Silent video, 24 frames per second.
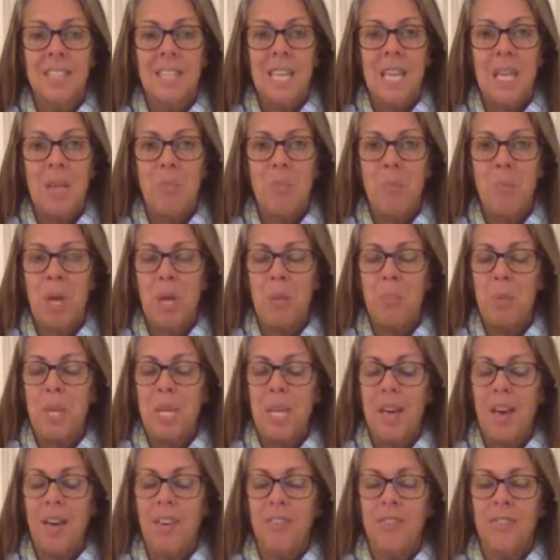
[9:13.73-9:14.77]
It might be
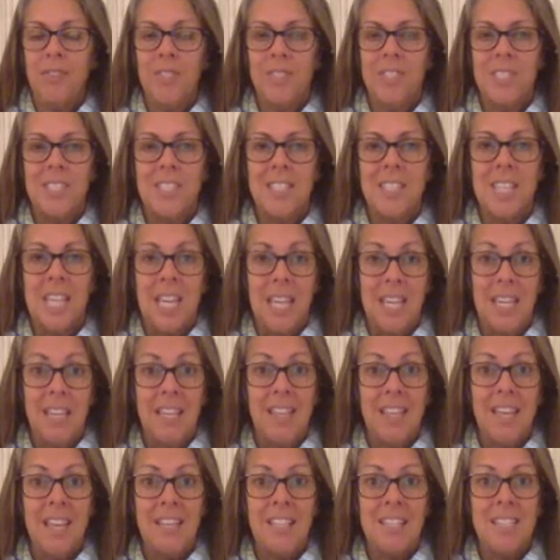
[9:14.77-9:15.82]
helpful to take
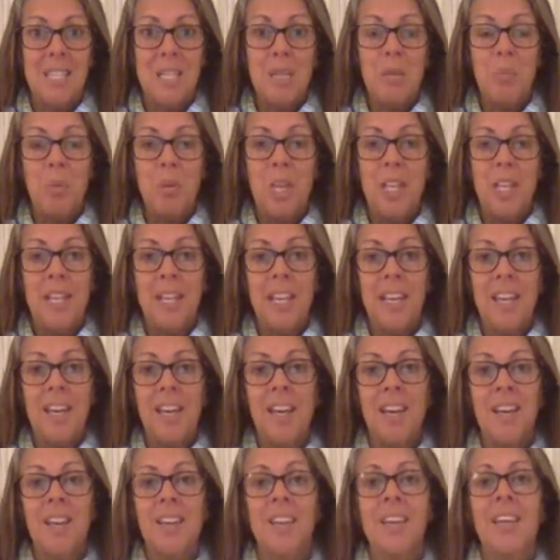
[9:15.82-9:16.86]
that deep
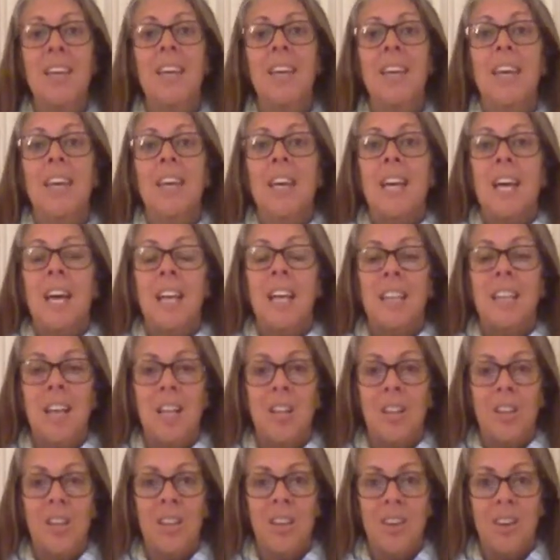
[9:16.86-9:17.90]
inhale and
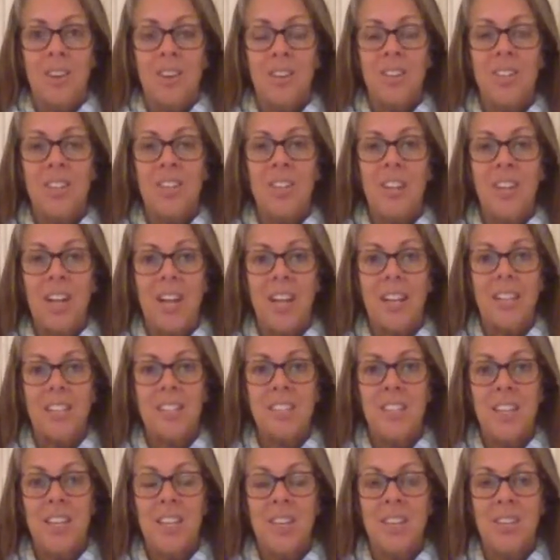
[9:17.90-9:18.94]
that longer
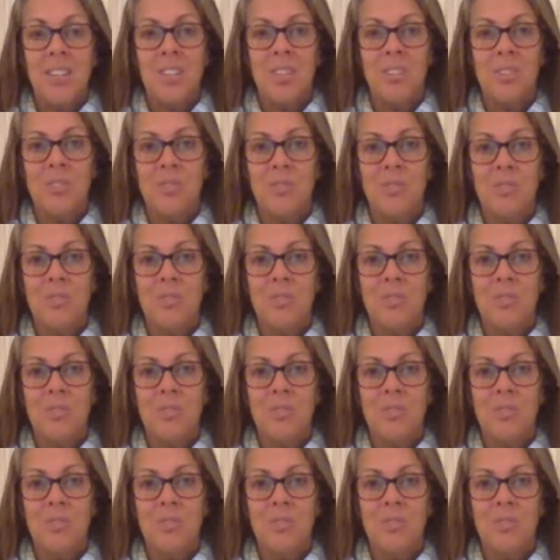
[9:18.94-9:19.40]
exhale,